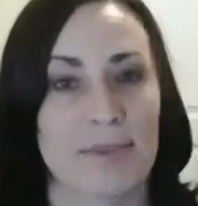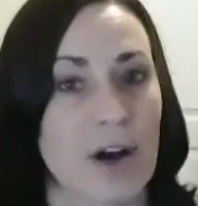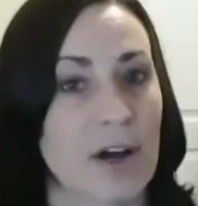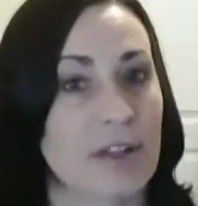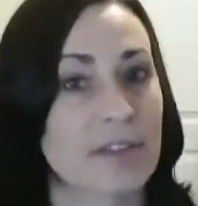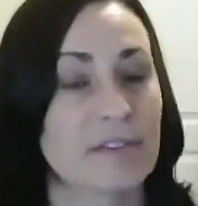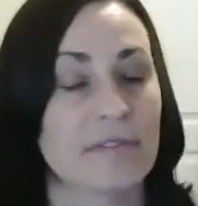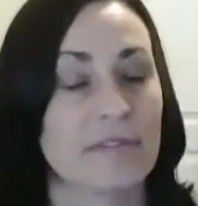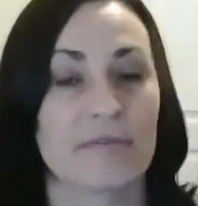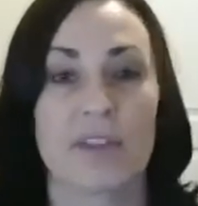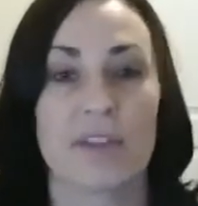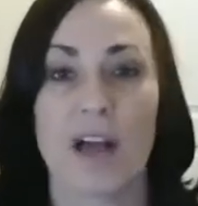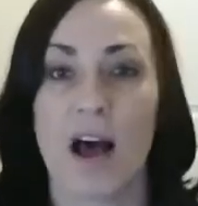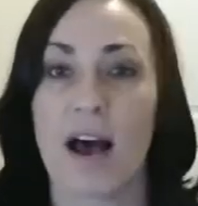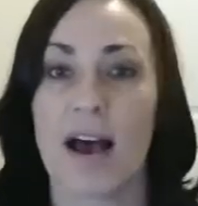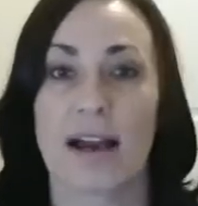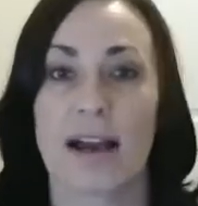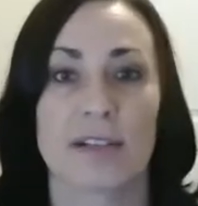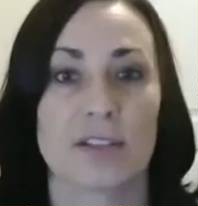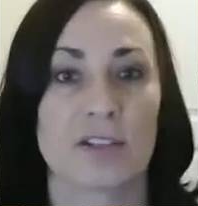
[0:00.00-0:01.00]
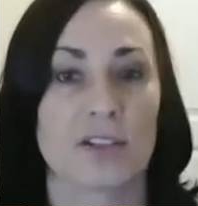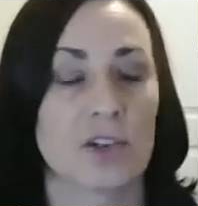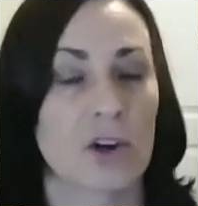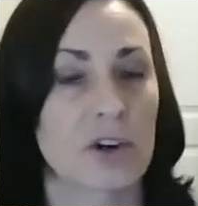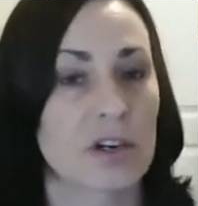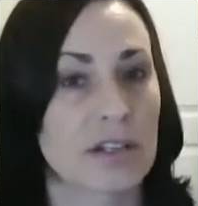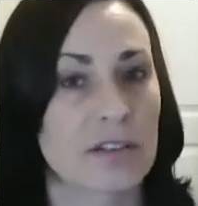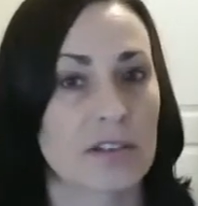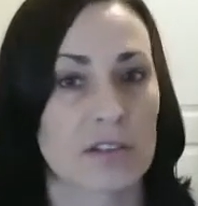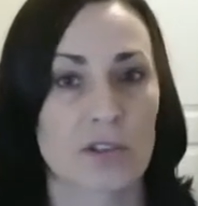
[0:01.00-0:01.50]
on the fly
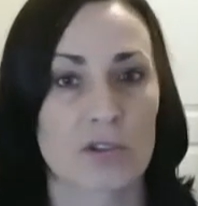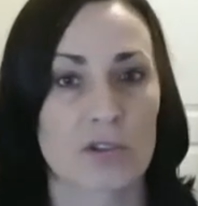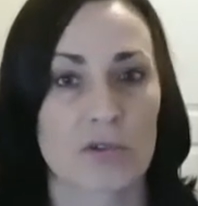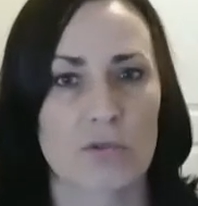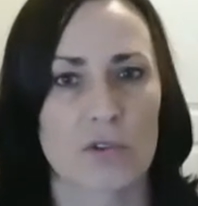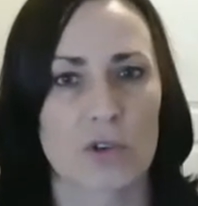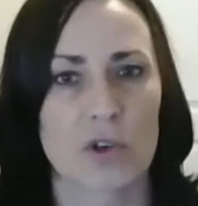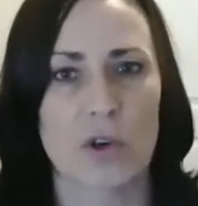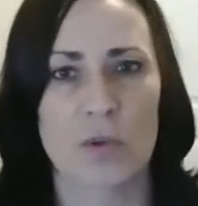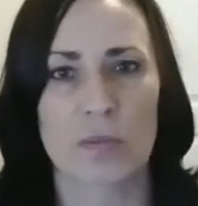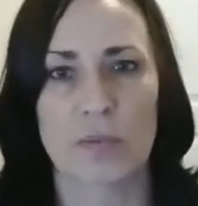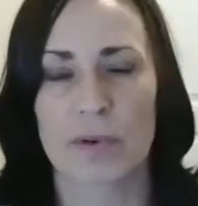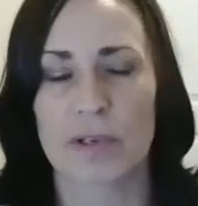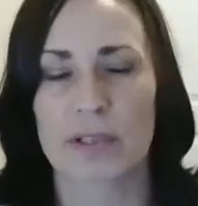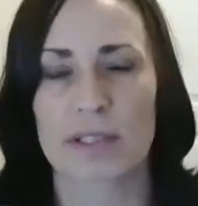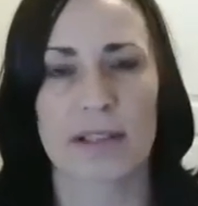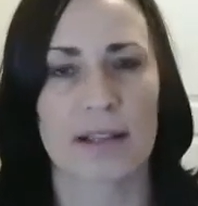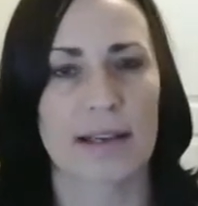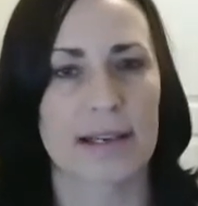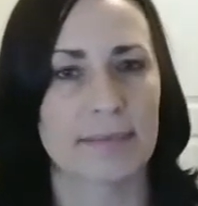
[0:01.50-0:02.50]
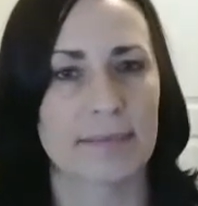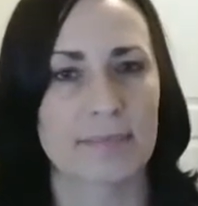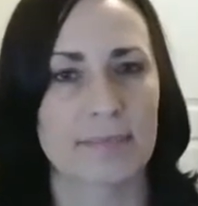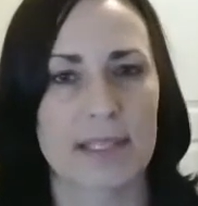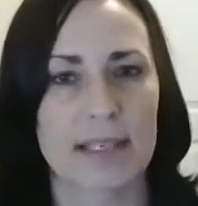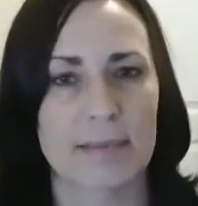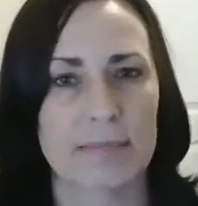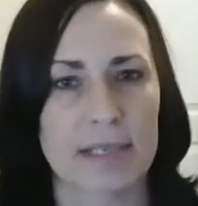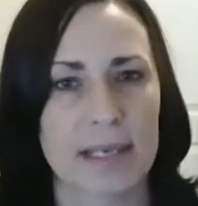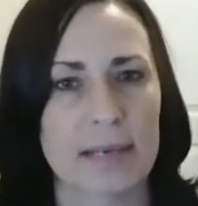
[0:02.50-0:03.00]
started this group. What is it, like
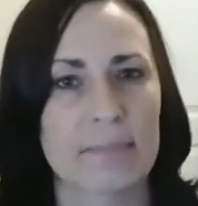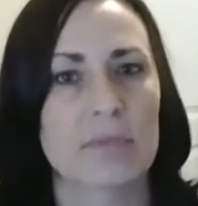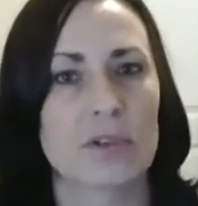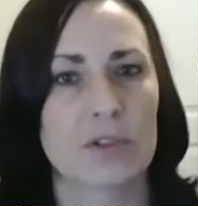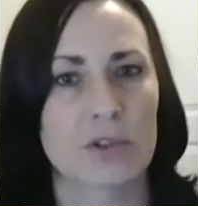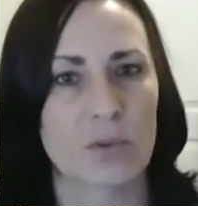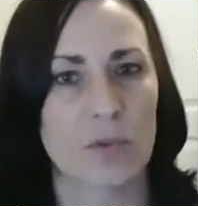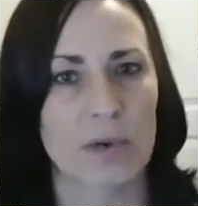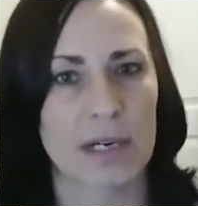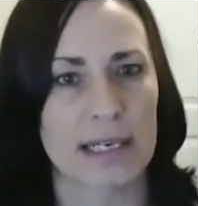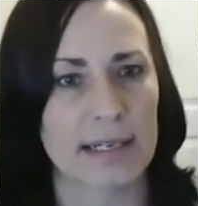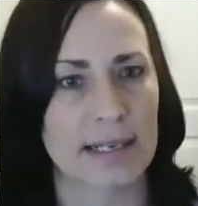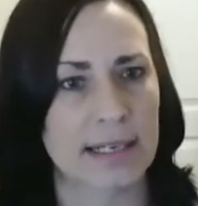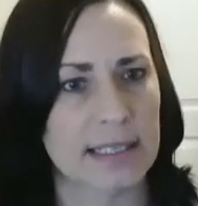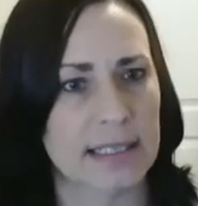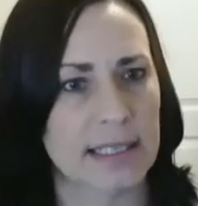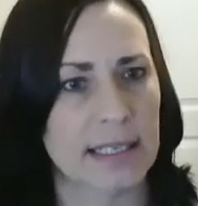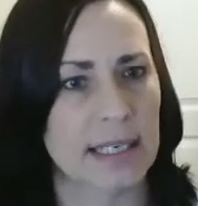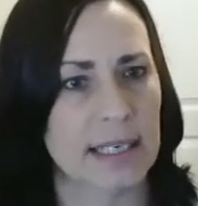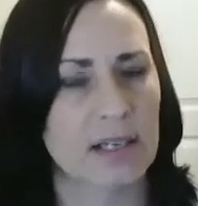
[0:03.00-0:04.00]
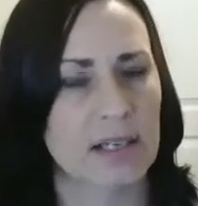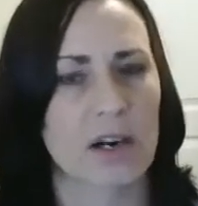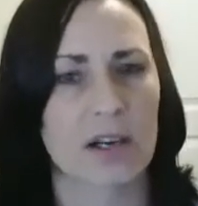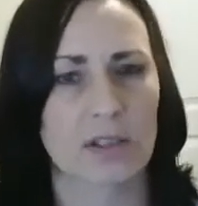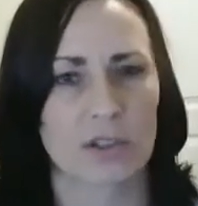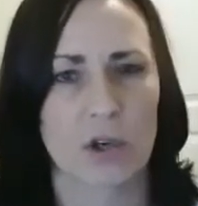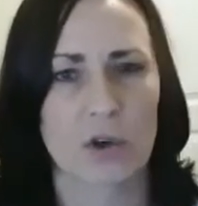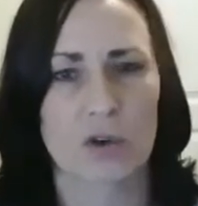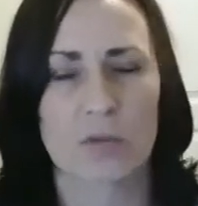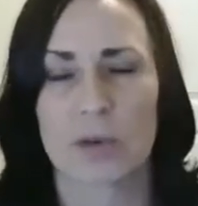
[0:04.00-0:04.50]
September 2019,
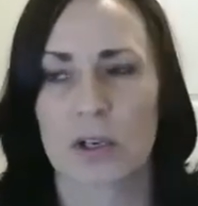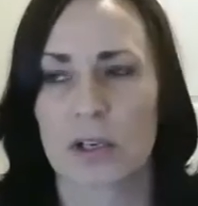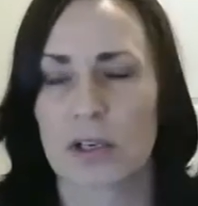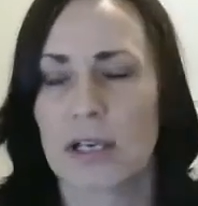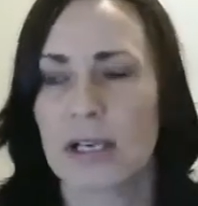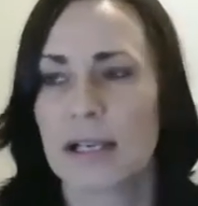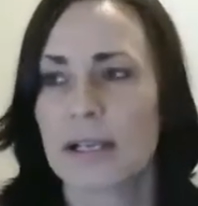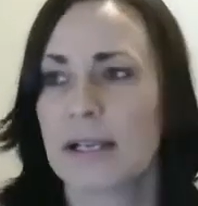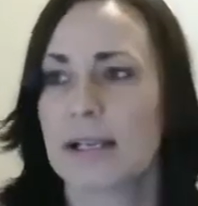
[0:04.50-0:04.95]
October.